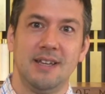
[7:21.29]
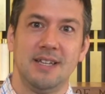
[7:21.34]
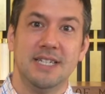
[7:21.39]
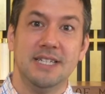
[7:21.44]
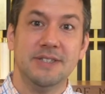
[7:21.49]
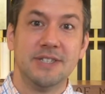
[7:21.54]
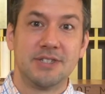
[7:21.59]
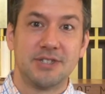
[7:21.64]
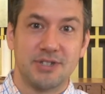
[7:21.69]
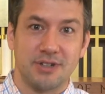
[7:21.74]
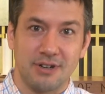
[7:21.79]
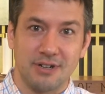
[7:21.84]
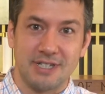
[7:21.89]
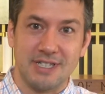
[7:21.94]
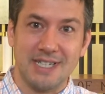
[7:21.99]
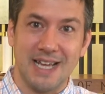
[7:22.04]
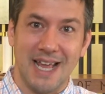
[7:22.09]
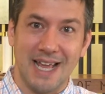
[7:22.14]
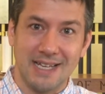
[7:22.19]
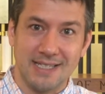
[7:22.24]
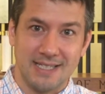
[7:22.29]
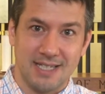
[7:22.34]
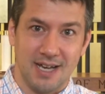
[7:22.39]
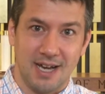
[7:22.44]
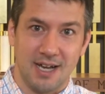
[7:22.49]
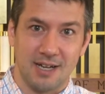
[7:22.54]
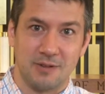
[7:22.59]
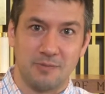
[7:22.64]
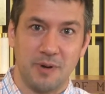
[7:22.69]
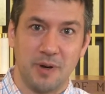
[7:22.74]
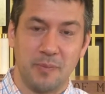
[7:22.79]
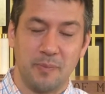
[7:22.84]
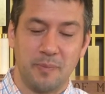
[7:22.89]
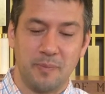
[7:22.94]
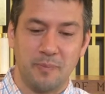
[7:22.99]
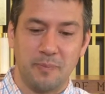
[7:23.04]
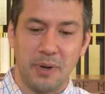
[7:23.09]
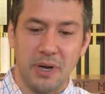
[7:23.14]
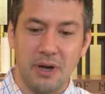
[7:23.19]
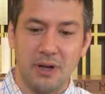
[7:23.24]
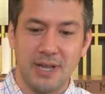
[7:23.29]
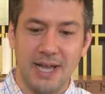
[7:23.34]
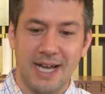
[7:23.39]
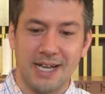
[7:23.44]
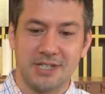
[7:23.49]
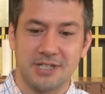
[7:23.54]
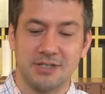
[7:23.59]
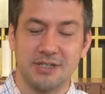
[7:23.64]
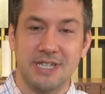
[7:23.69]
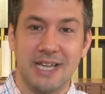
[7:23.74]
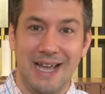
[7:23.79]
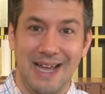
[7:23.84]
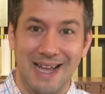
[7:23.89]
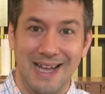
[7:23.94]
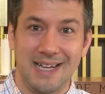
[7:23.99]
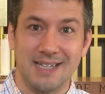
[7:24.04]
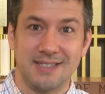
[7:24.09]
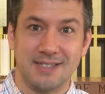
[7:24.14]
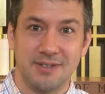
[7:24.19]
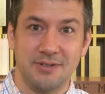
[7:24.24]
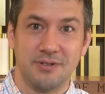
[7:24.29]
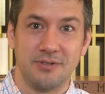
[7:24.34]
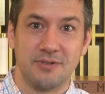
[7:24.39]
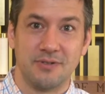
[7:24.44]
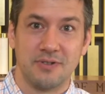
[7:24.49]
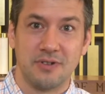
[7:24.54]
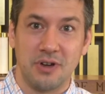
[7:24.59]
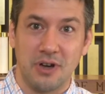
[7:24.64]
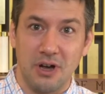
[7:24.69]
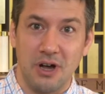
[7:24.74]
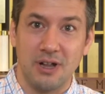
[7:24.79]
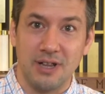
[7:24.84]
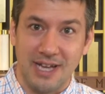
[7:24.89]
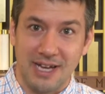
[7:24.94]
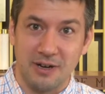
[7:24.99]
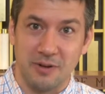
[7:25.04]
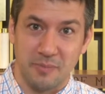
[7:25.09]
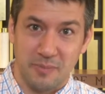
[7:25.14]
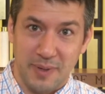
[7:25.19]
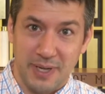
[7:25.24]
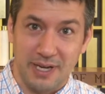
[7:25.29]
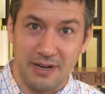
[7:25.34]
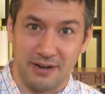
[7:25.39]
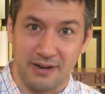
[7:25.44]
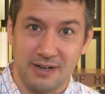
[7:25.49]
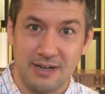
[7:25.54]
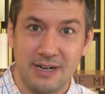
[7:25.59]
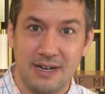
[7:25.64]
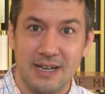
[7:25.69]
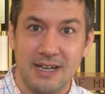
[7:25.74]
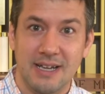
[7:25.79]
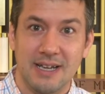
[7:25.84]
in the church in Antioch, where Paul actually had to call out Peter